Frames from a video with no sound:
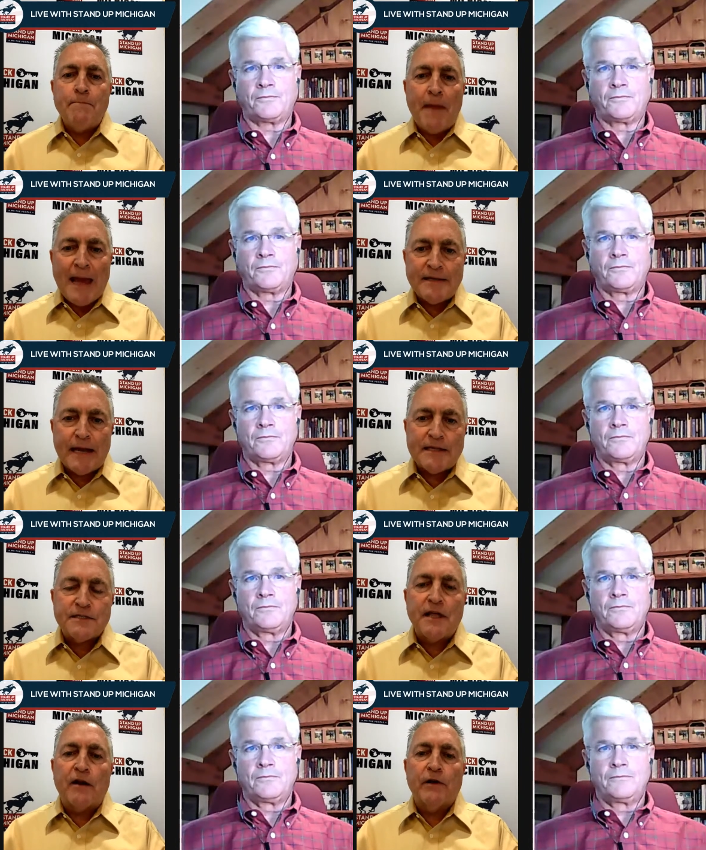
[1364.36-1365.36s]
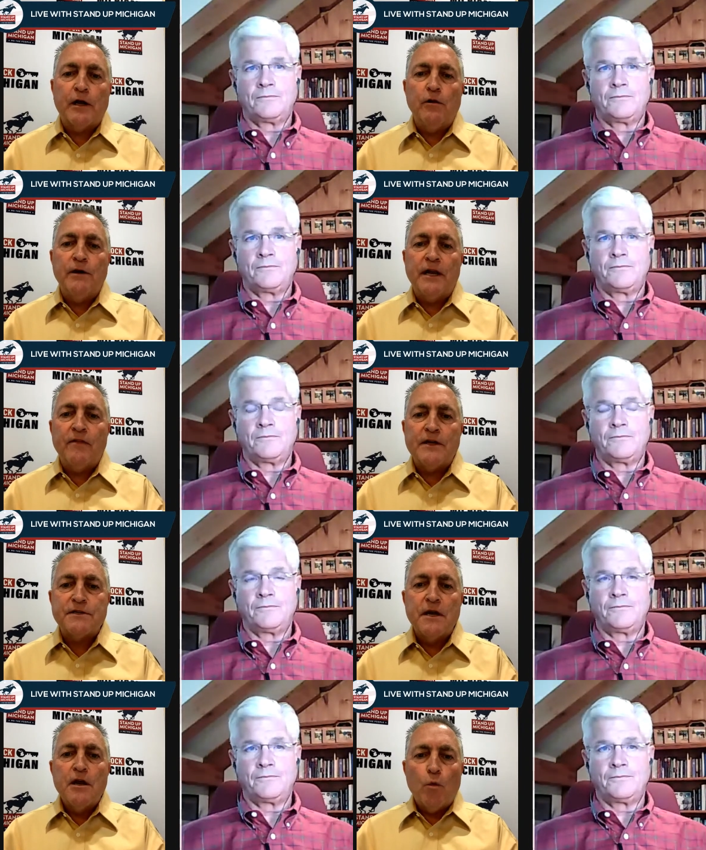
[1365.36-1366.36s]
Speaker 1: and mandates that are included in
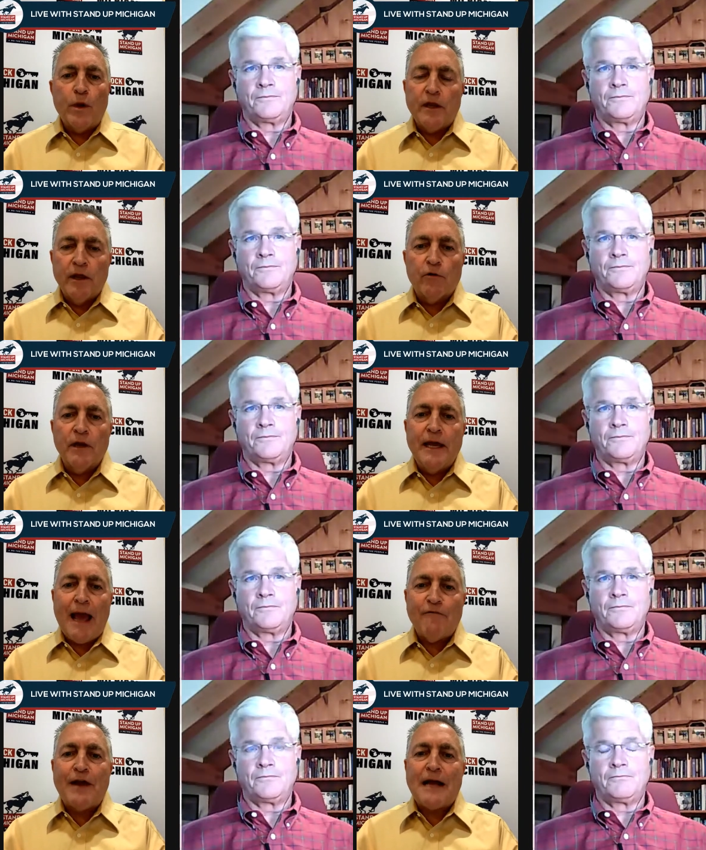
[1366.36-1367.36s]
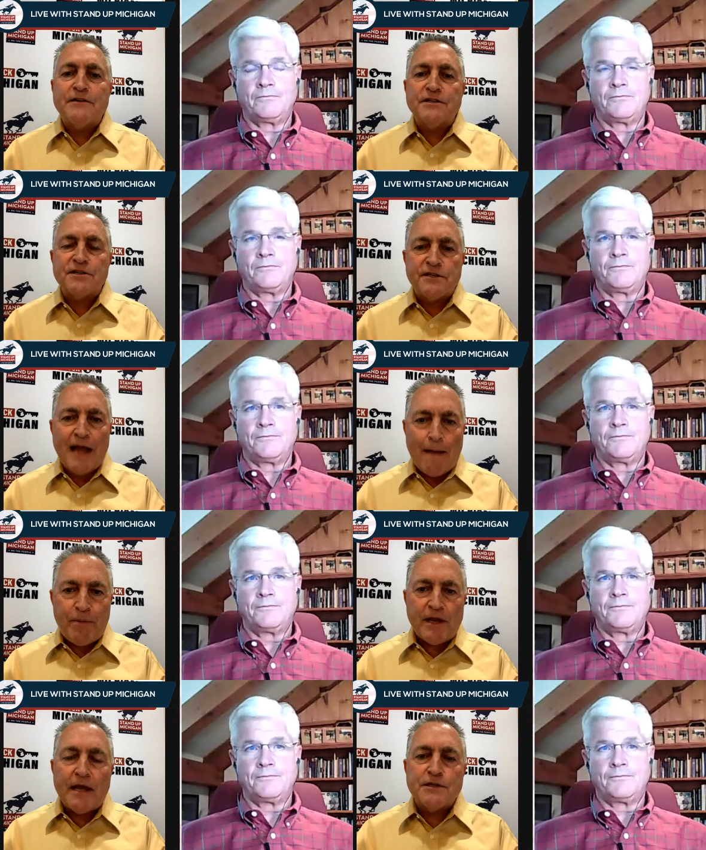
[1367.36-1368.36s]
this, we literally have got to
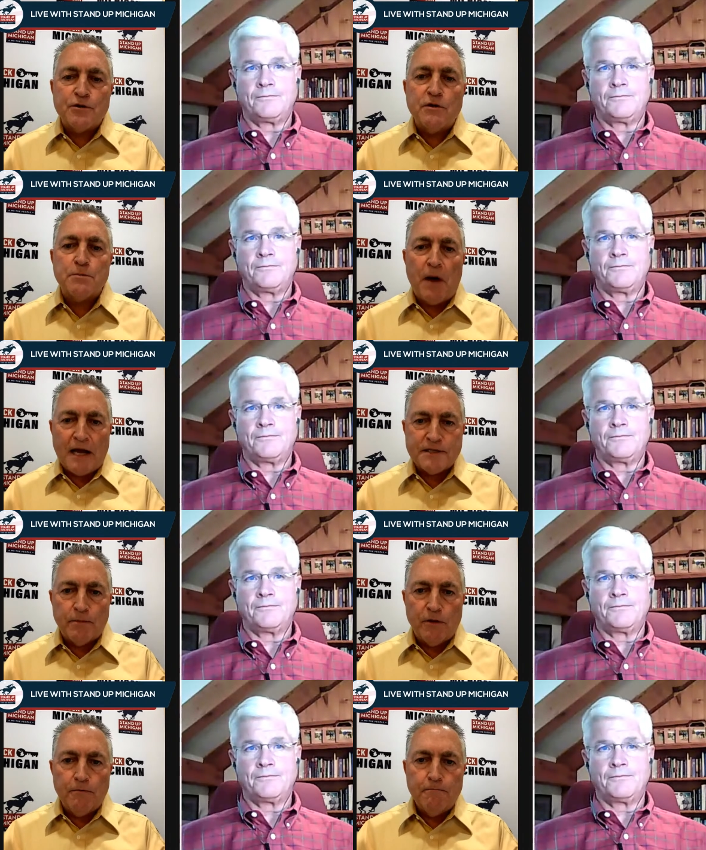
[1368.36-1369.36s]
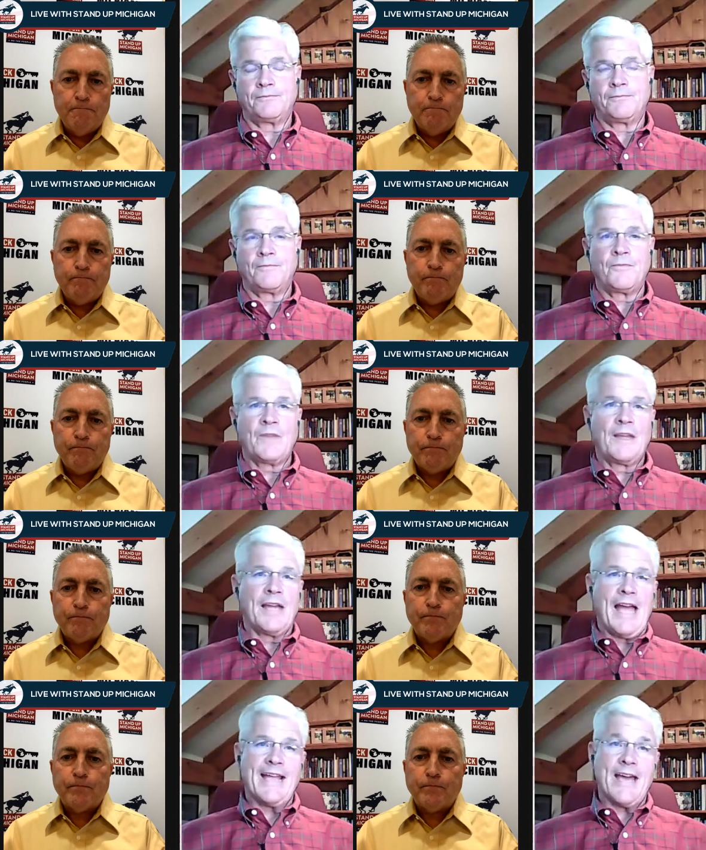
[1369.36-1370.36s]
stop it as soon as possible.
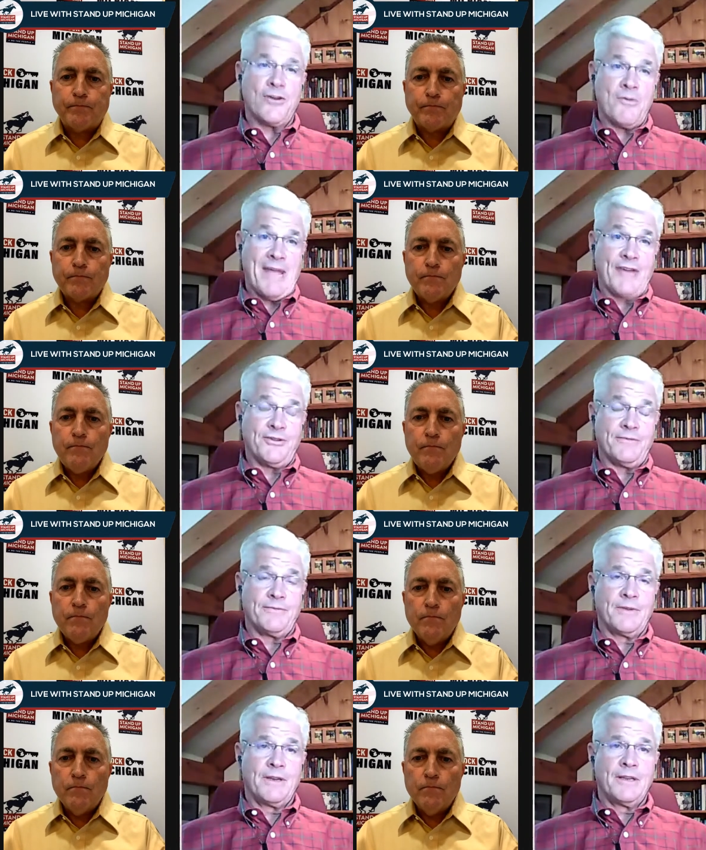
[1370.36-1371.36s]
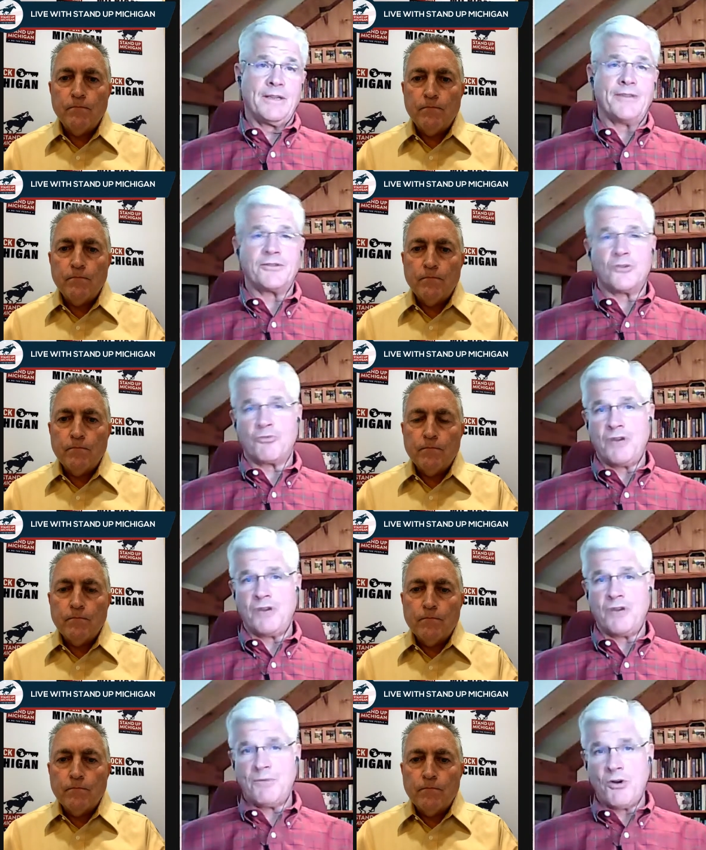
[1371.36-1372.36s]
Speaker 2: I got to imagine that the Supreme
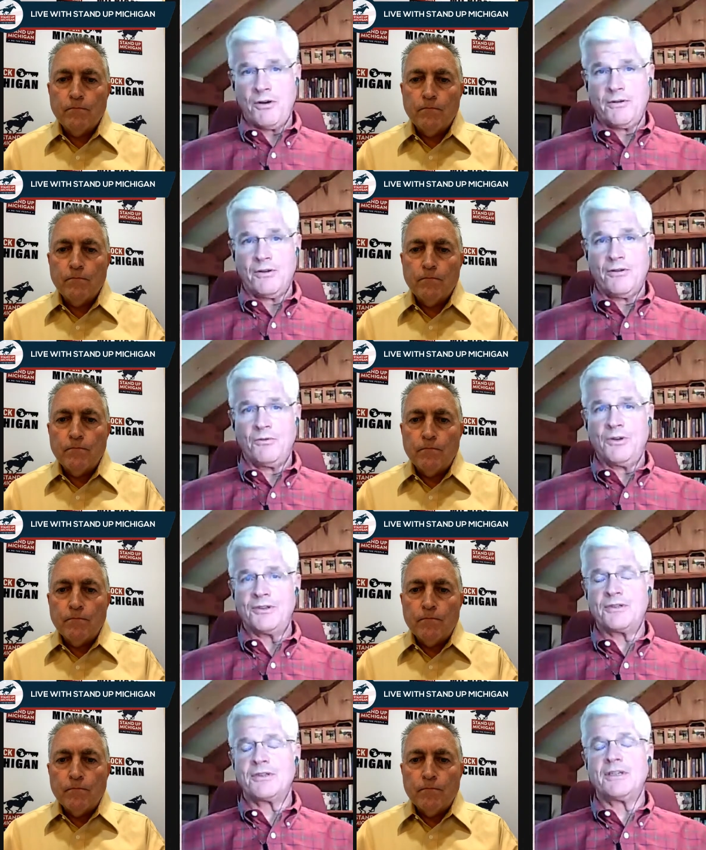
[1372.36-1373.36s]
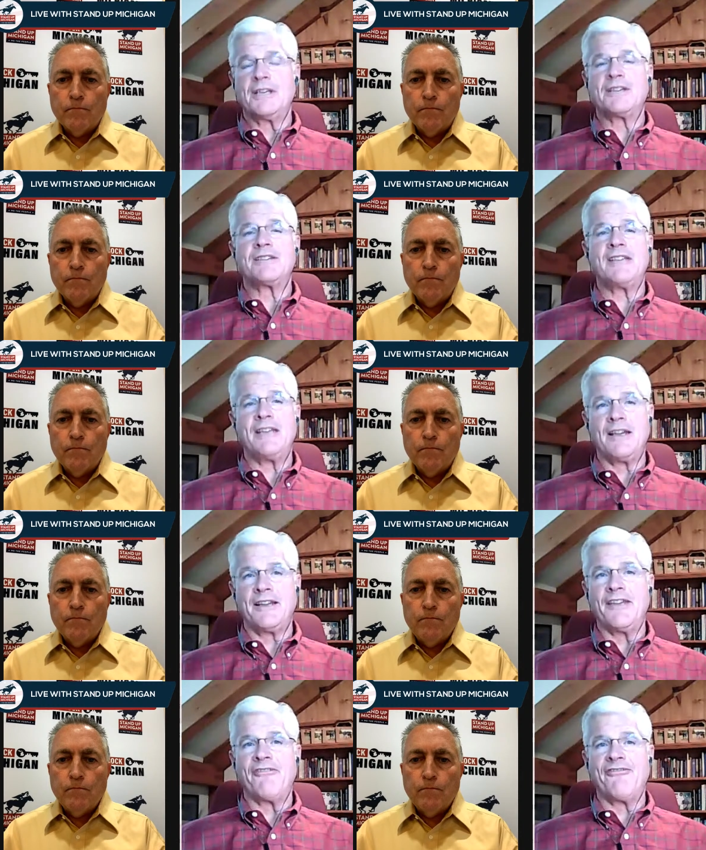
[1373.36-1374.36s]
Court was
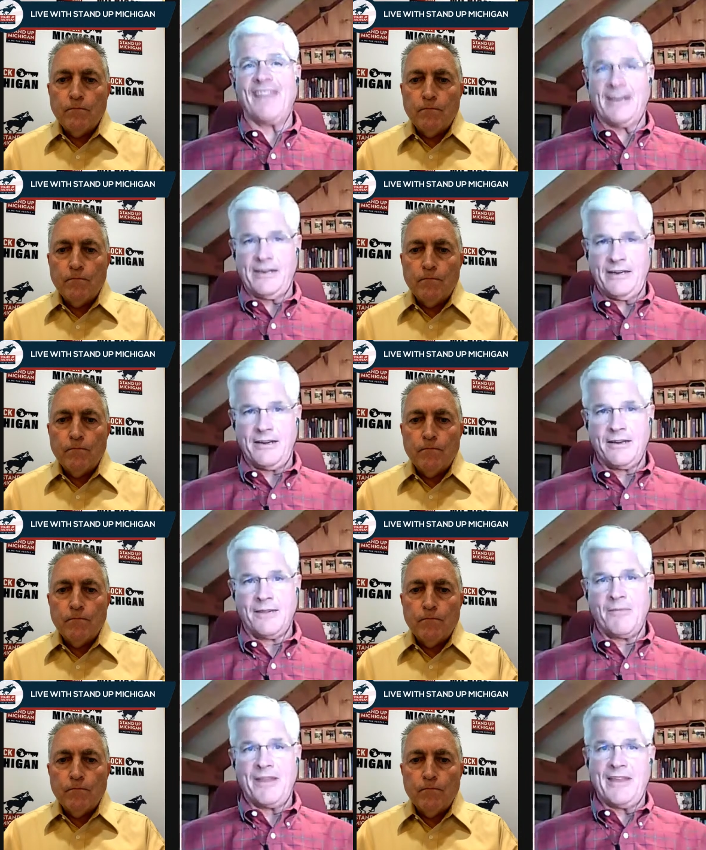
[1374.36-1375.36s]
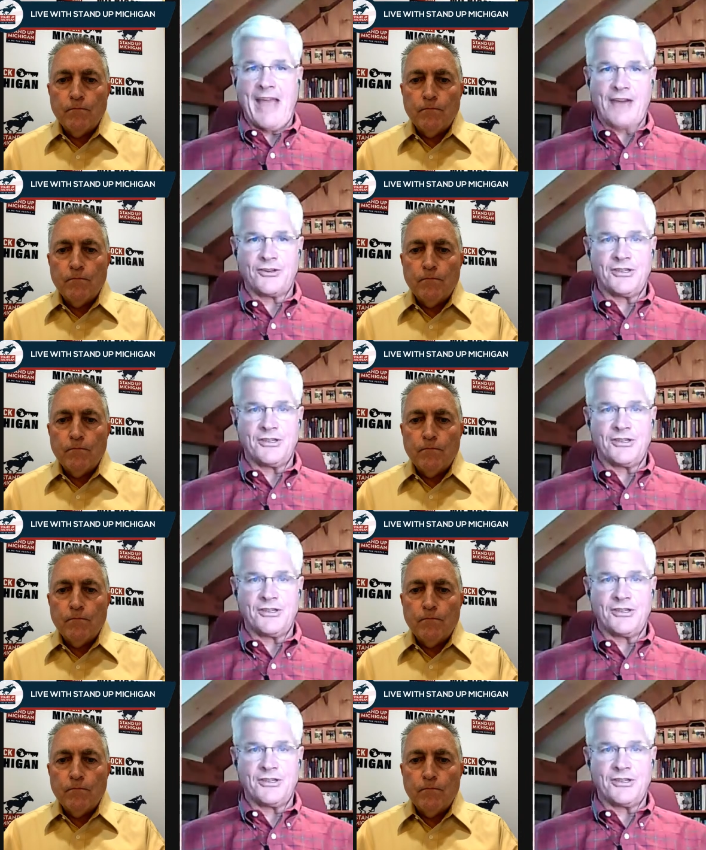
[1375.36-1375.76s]
exceedingly offended by the actions